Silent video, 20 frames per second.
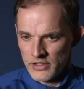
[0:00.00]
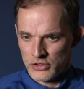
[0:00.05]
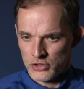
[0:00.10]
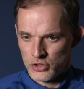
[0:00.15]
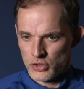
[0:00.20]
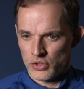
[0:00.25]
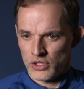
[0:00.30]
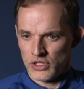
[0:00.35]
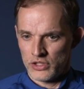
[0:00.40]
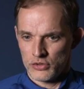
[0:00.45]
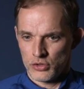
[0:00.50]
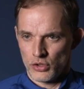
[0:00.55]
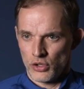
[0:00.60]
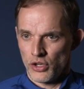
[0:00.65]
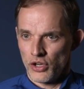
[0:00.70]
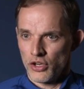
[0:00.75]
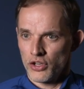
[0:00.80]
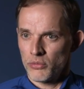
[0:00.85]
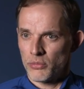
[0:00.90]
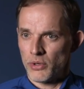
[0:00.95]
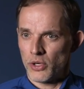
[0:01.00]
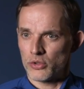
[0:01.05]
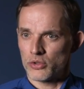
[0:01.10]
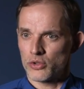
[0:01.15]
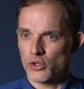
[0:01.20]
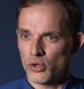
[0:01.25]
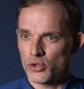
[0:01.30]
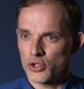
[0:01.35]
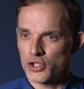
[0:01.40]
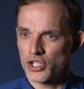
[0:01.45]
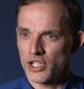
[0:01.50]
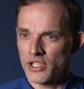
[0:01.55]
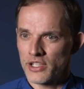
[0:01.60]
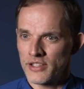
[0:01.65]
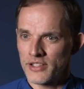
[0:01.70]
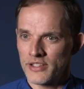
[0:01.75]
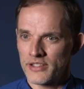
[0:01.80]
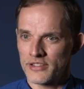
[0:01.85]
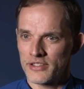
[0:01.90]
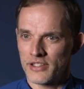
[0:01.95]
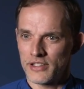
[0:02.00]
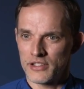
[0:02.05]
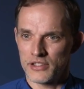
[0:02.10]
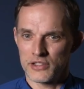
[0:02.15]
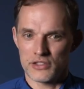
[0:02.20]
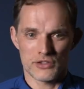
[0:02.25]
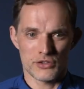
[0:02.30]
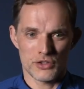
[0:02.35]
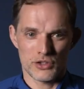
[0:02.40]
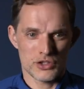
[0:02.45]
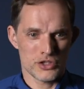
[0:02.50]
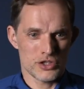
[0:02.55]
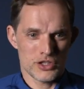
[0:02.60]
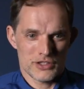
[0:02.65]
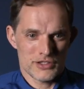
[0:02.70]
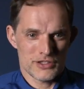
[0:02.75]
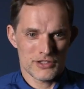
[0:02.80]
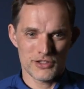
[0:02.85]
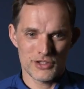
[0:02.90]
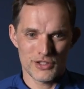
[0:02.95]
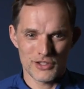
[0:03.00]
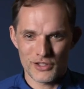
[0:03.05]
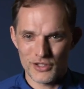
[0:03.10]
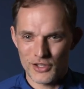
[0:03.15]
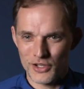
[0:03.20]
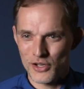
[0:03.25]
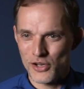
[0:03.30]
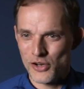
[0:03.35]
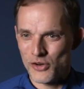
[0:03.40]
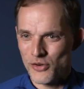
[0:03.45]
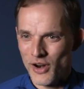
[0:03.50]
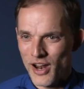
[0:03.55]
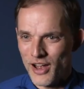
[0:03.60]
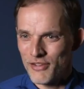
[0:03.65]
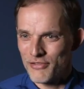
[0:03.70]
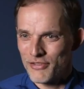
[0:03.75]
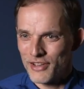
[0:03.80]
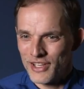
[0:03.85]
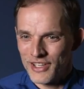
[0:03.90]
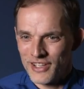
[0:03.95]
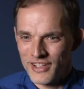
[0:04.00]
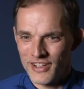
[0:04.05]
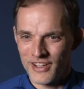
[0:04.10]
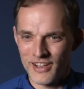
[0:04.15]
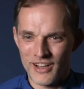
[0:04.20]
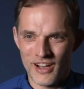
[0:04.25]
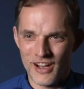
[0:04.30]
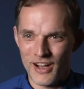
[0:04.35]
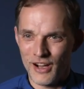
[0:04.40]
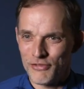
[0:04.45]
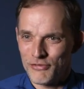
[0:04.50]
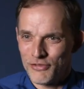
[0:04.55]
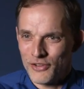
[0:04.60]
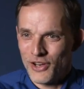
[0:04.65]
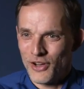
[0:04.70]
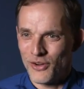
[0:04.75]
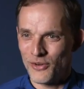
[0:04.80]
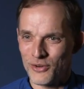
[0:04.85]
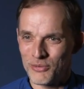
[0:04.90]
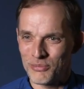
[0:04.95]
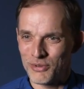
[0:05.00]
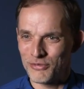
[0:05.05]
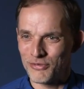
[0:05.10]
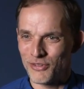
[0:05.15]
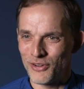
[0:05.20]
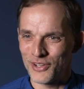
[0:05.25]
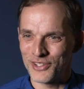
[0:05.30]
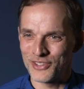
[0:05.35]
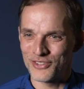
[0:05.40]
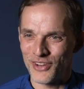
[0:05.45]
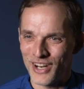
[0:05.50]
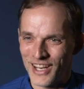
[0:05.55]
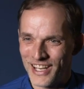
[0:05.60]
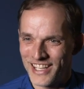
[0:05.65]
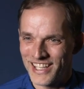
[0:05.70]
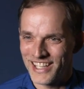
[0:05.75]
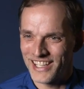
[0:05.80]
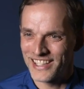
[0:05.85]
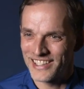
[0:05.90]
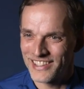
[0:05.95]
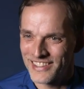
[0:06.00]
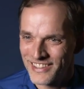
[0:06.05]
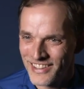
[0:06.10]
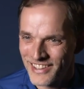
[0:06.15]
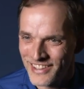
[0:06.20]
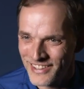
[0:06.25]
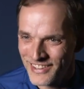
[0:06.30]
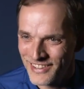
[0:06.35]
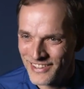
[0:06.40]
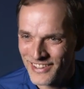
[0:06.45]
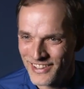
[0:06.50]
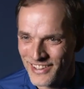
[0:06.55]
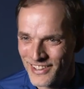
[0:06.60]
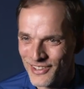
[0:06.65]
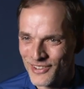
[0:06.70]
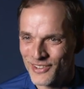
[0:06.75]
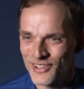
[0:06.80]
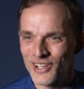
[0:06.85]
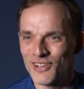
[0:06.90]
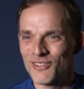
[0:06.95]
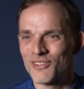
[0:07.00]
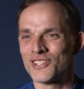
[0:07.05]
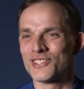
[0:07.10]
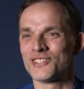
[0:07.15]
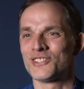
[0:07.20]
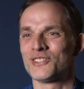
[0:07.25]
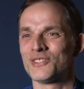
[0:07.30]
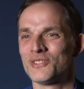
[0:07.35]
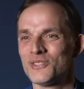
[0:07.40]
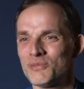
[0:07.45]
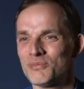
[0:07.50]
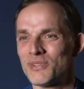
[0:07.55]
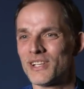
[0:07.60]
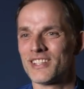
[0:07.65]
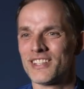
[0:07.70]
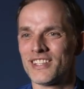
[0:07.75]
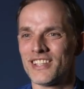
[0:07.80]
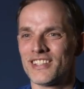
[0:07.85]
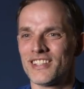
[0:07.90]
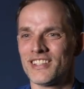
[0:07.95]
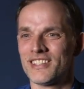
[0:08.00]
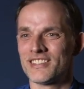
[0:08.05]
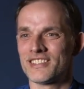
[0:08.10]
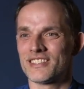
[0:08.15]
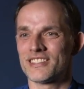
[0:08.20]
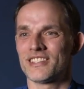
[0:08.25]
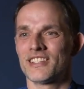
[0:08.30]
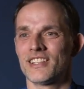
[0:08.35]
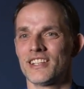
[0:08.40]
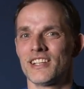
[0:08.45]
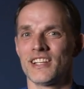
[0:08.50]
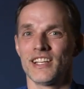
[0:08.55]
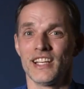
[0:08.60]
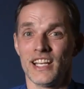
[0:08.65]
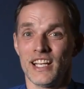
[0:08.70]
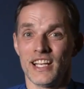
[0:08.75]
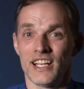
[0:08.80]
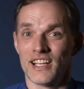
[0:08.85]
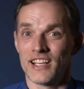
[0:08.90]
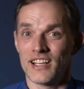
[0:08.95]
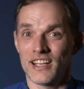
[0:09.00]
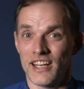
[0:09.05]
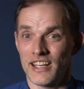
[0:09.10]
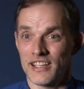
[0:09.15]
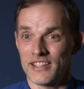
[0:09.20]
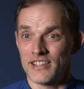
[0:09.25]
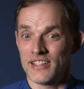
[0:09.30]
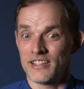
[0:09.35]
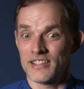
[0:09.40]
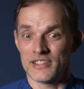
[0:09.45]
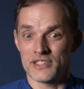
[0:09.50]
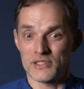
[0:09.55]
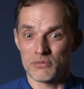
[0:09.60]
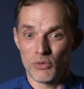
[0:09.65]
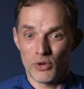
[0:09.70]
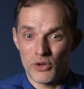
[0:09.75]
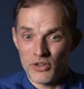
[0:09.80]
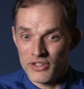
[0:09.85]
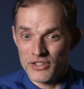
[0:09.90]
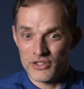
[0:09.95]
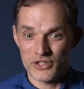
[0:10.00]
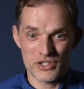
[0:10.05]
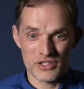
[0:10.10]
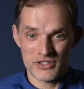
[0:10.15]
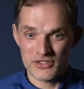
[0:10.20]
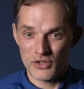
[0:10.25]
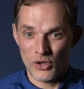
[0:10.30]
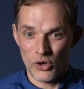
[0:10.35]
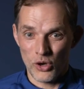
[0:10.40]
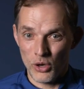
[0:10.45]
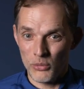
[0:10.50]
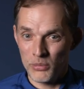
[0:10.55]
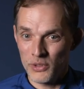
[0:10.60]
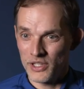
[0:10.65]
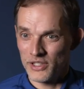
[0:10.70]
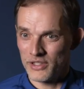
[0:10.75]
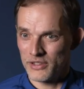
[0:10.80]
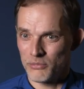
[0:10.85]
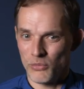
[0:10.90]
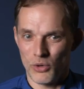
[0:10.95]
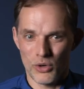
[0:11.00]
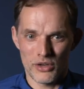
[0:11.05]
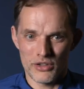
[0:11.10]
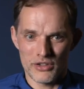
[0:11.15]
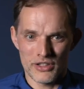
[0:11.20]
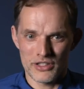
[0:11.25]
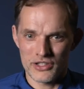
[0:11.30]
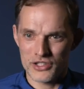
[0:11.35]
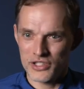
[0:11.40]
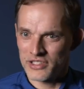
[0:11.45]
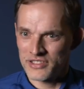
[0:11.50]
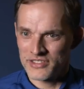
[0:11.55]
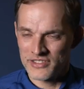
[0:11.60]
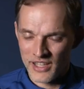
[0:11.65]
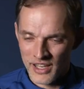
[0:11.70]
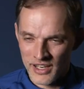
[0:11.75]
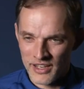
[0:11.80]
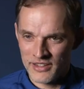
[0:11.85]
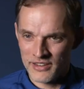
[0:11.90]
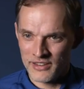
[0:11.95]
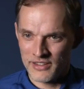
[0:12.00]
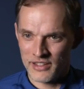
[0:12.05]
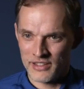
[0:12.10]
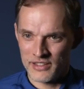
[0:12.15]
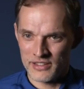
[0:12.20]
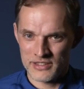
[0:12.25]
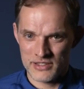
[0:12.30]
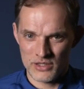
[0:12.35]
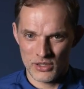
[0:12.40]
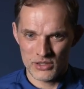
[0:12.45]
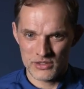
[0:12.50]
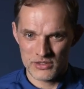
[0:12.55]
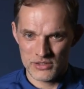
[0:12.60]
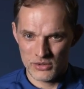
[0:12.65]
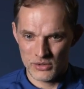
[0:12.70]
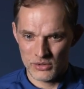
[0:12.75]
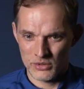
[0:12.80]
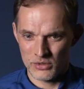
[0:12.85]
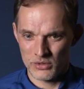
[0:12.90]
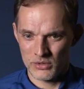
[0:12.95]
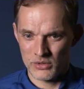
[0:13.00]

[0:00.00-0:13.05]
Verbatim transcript: that you need to learn about coaching, that it's not just uh, arriving uh, half an hour before training and, and, and looking what you do, but that it's uh, like that it's more than just a hobby and more than just talent, that it's also